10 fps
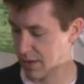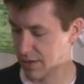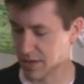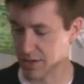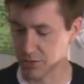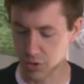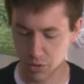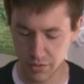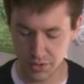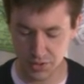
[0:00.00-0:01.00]
Now let's go
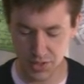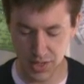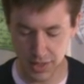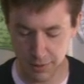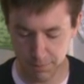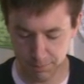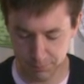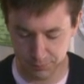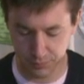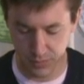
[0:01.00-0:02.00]
to this tea,
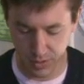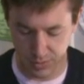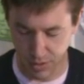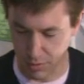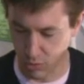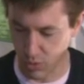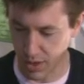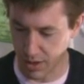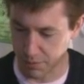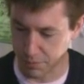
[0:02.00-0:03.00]
because I think we
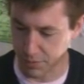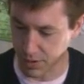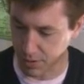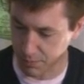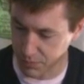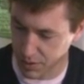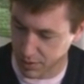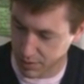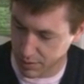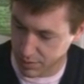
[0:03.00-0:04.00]
have
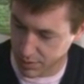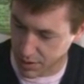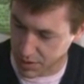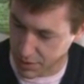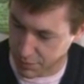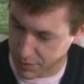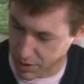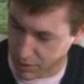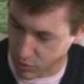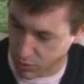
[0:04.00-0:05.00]
enough
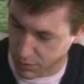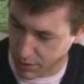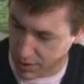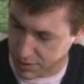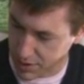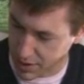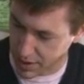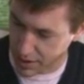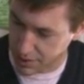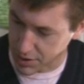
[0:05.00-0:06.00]
there that we've had
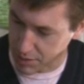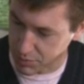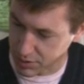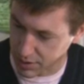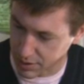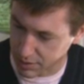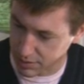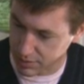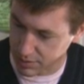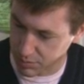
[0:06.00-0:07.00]
time to get a
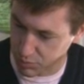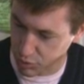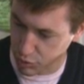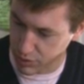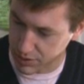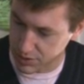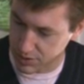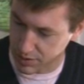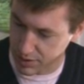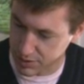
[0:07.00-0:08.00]
brew
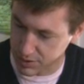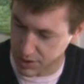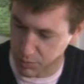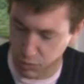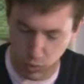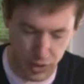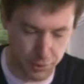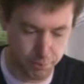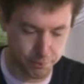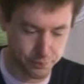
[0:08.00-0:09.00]
that's steeped
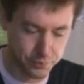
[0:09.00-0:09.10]
well.